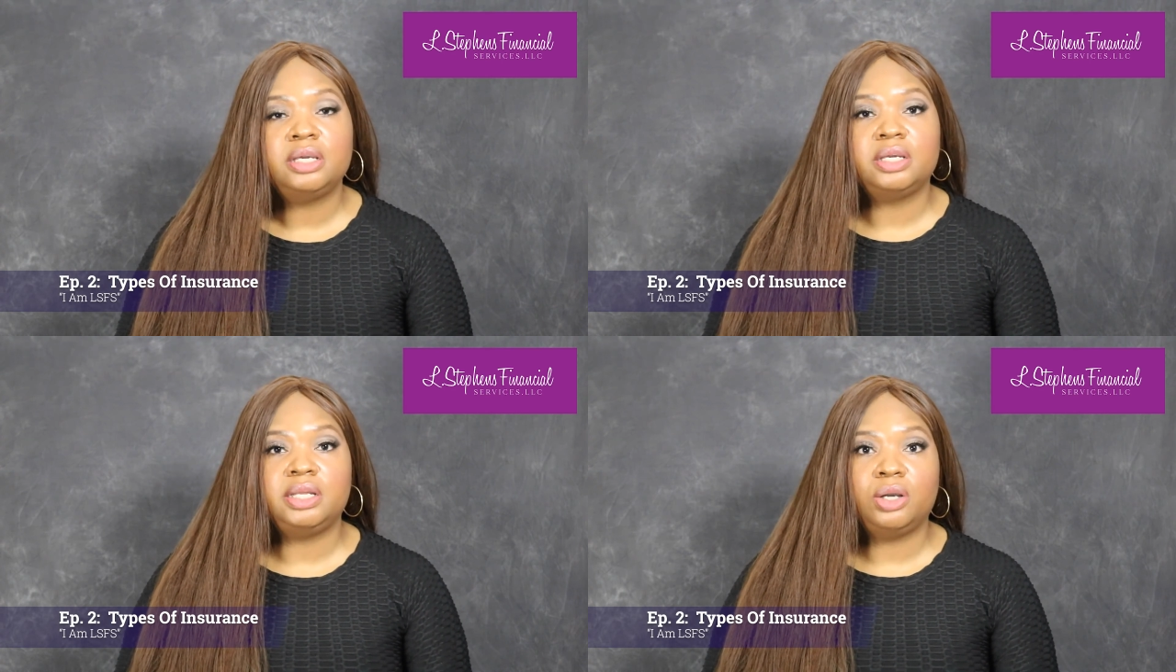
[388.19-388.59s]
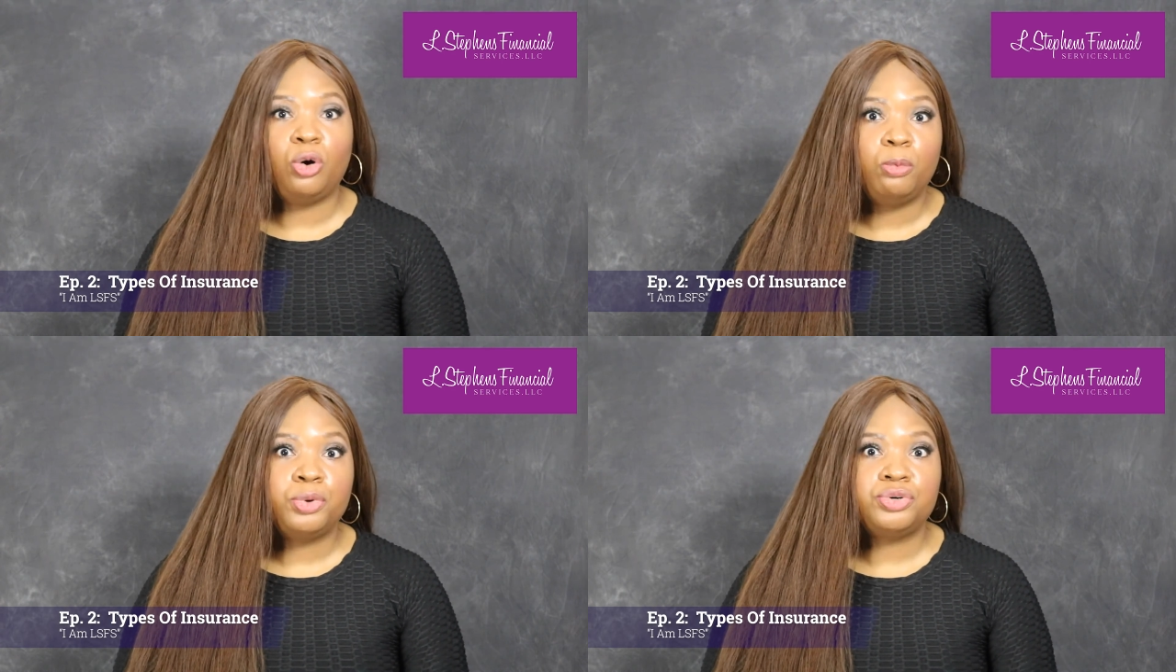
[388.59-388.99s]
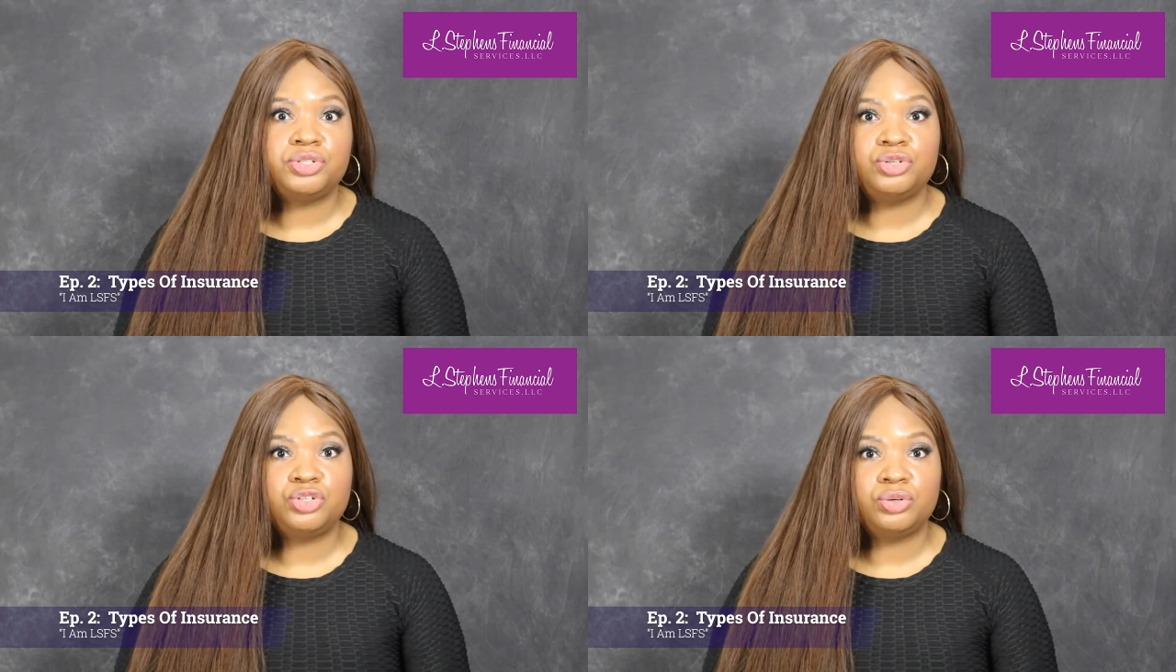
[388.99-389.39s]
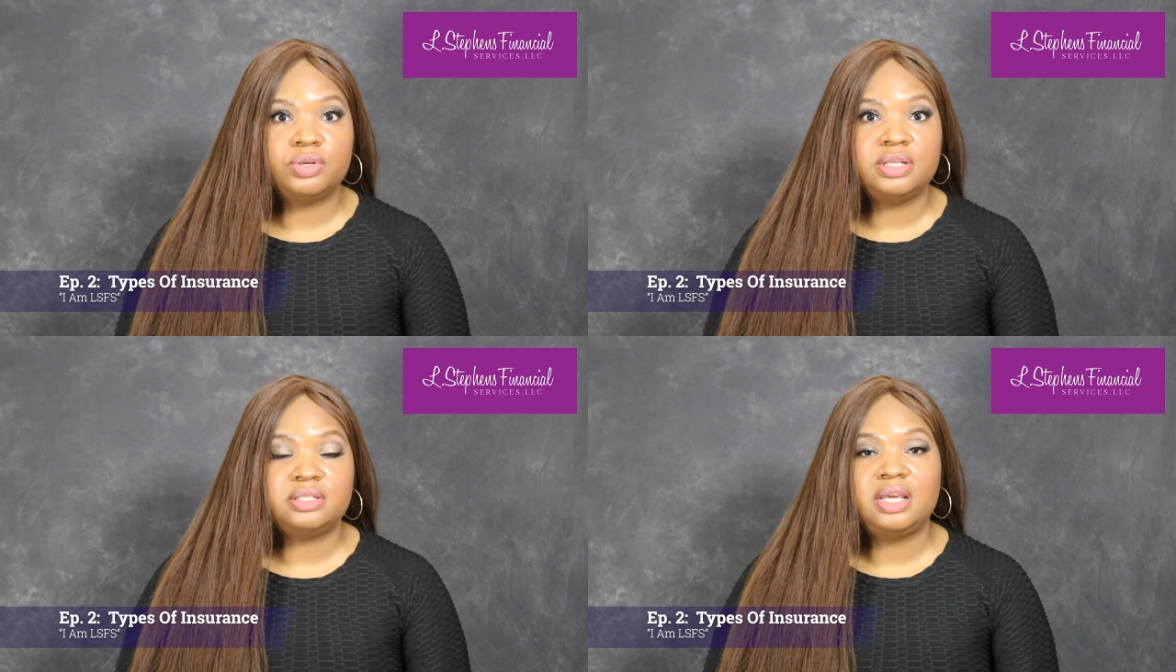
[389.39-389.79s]
you need homeowners
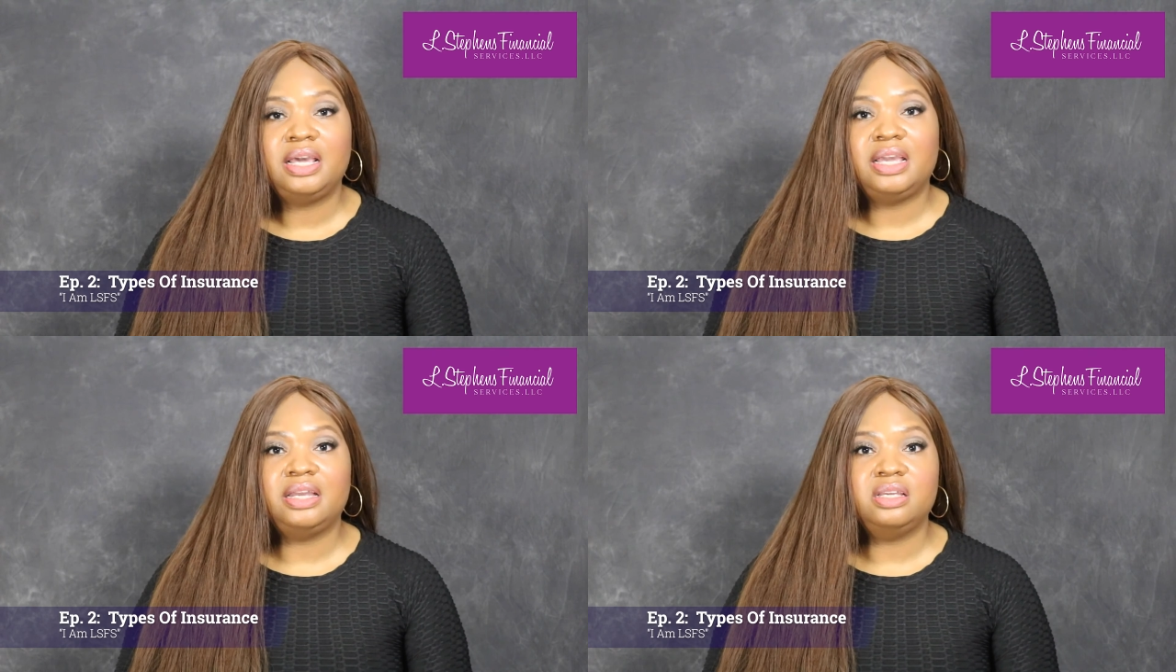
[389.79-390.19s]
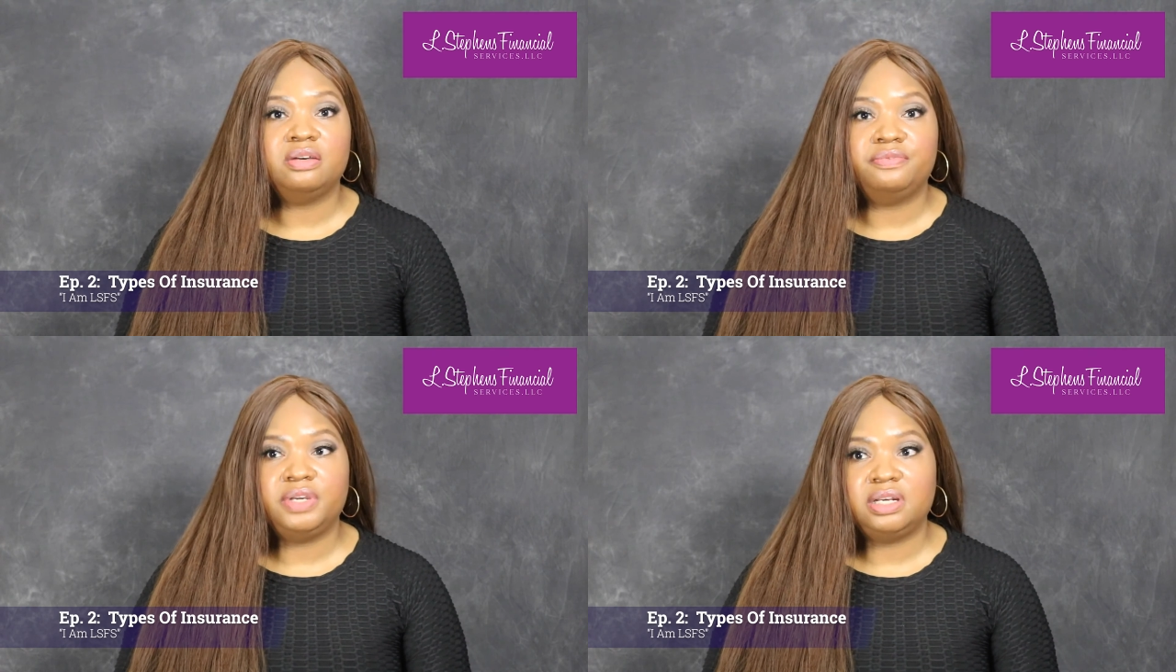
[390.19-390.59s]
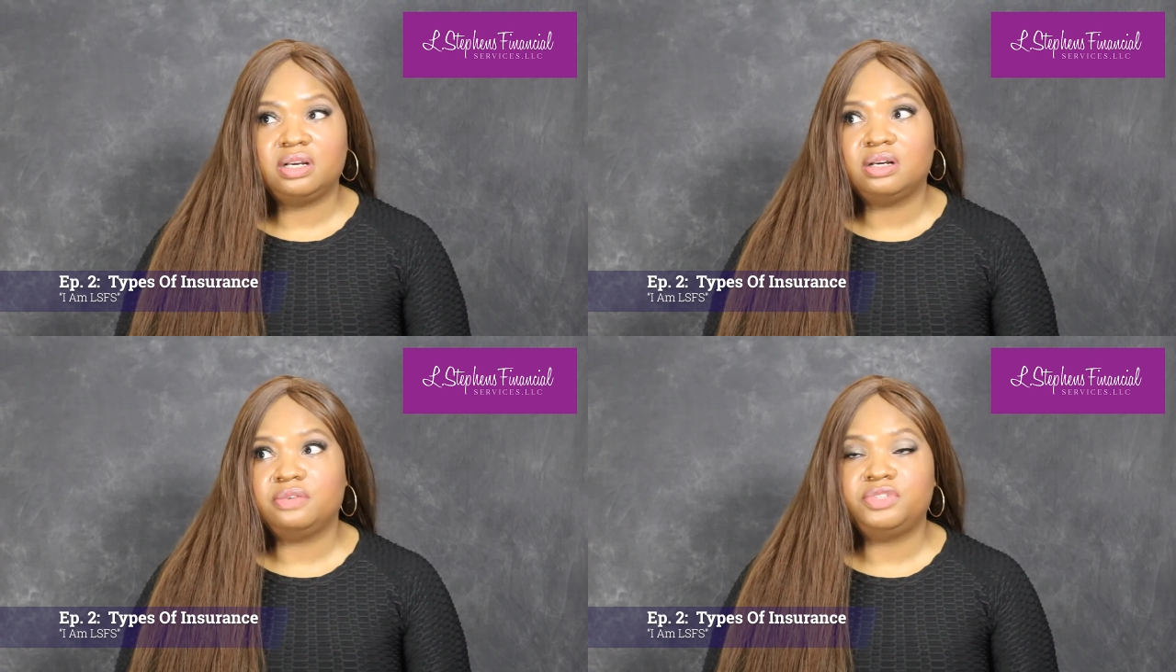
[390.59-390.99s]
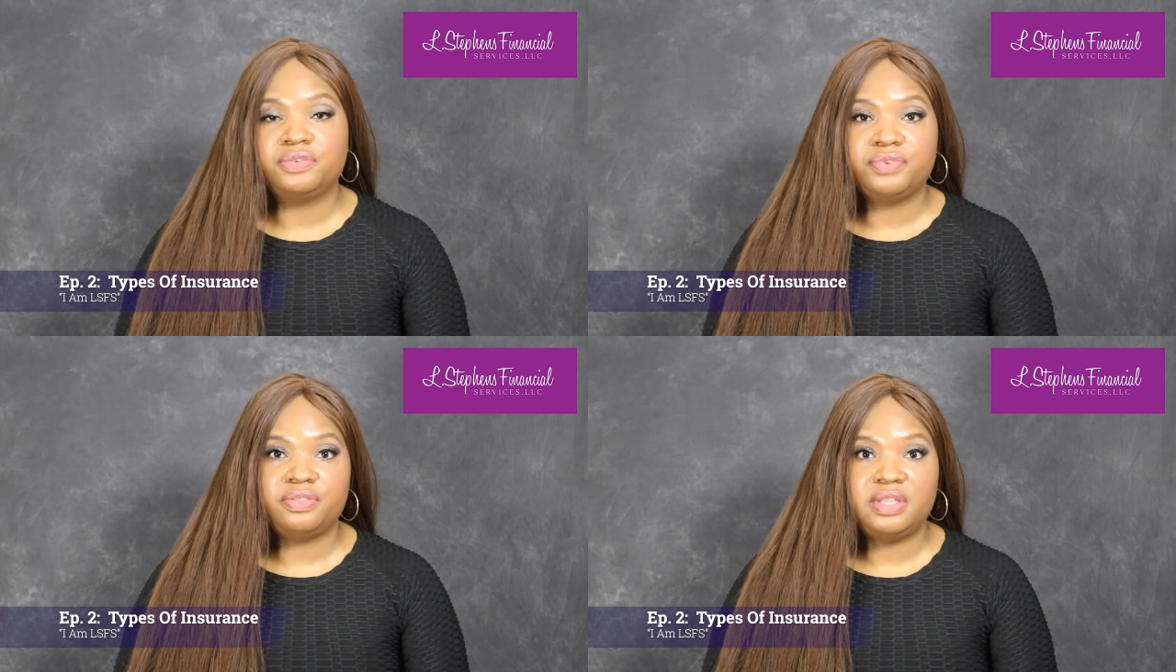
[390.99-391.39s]
insurance in the event of
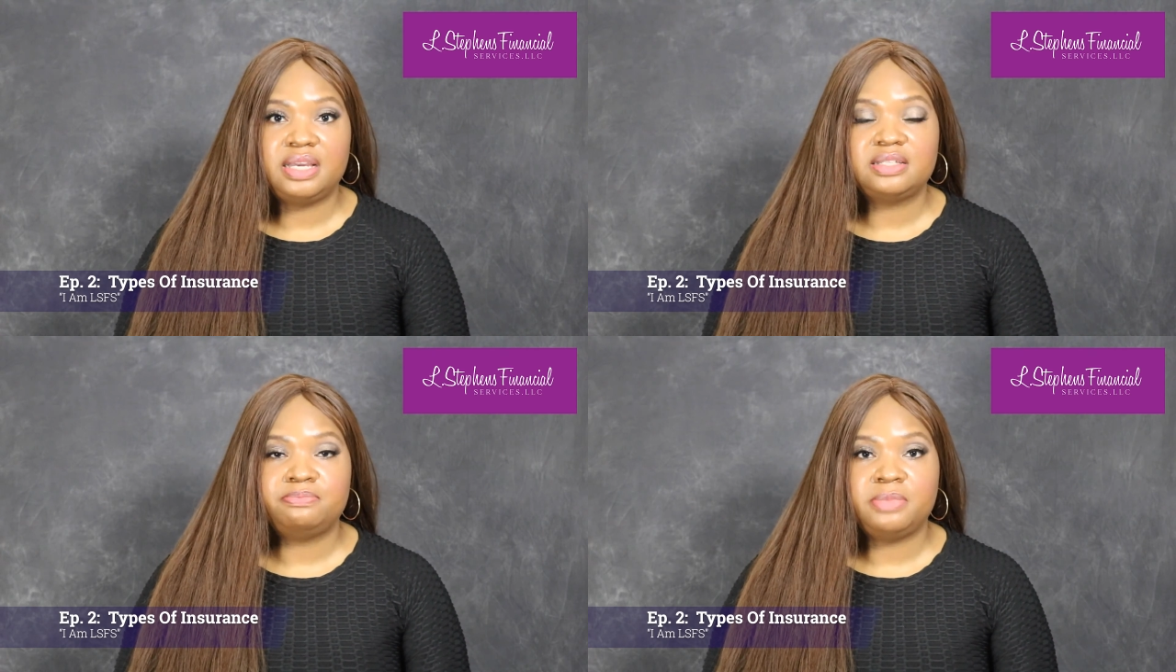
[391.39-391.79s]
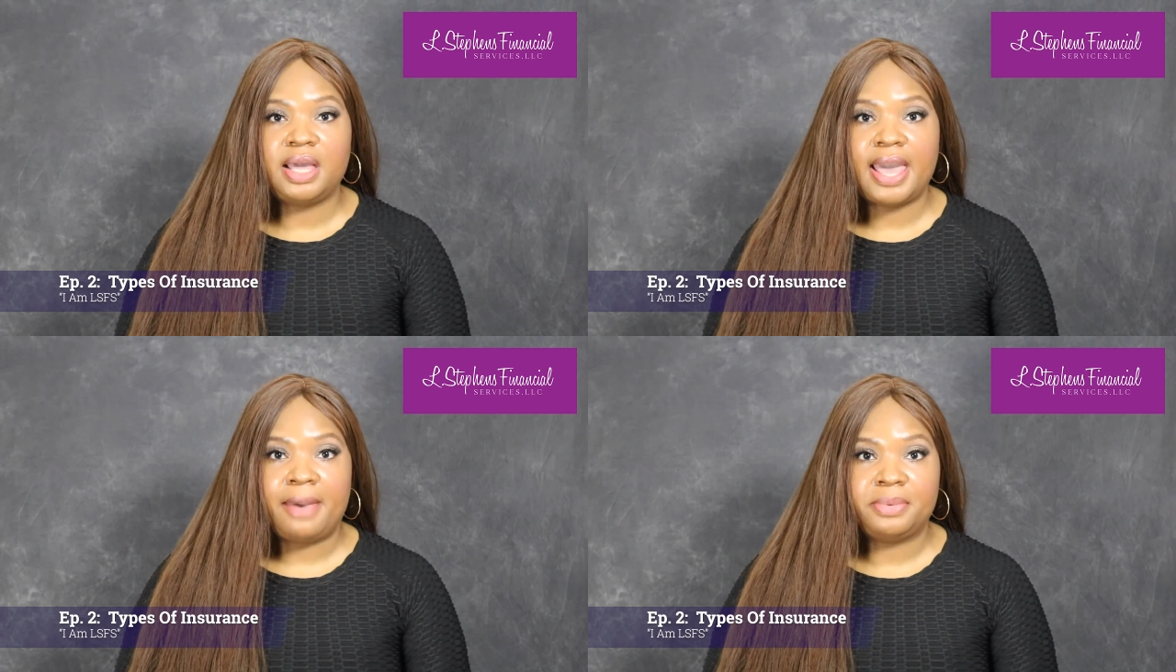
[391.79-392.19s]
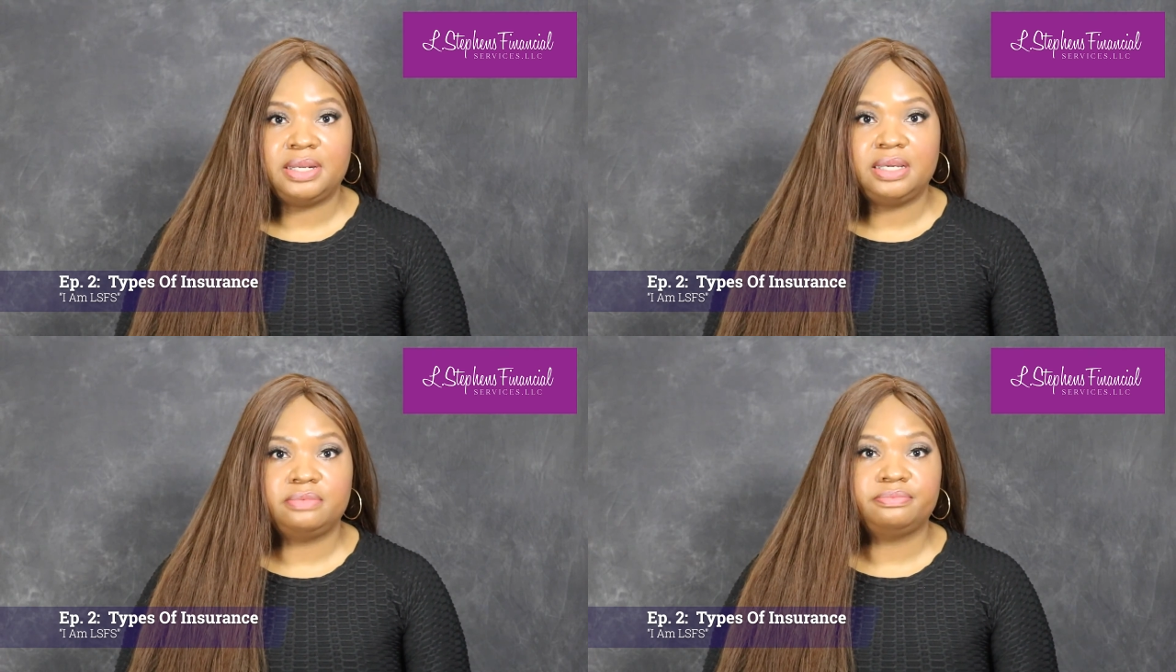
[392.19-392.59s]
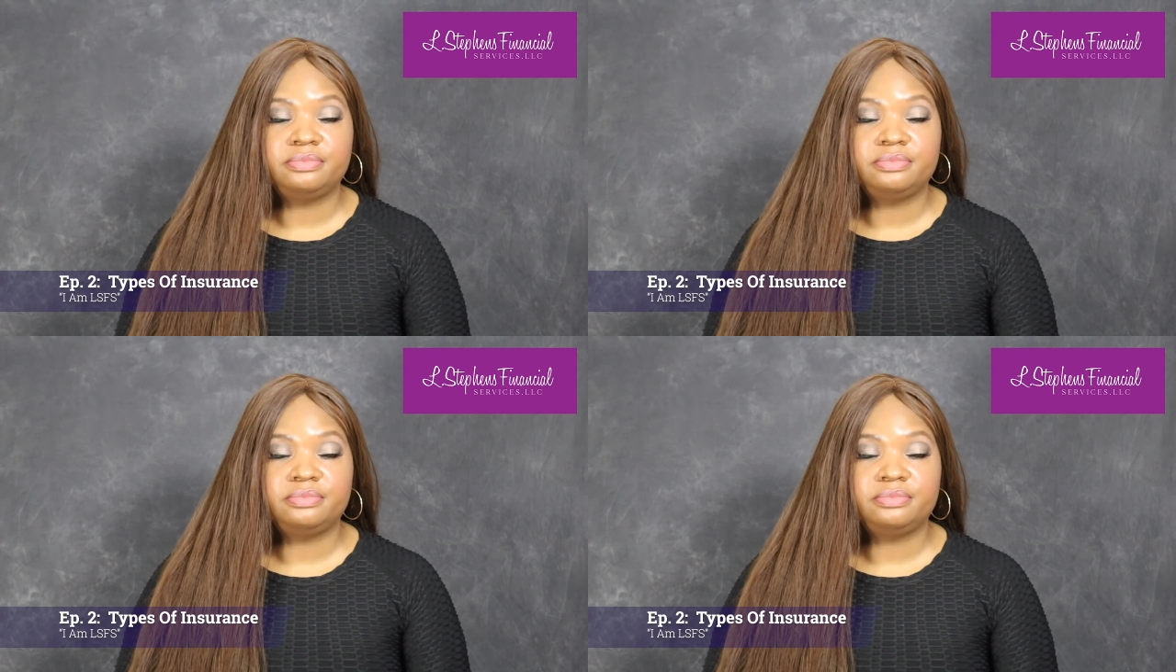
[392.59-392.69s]
different things happening.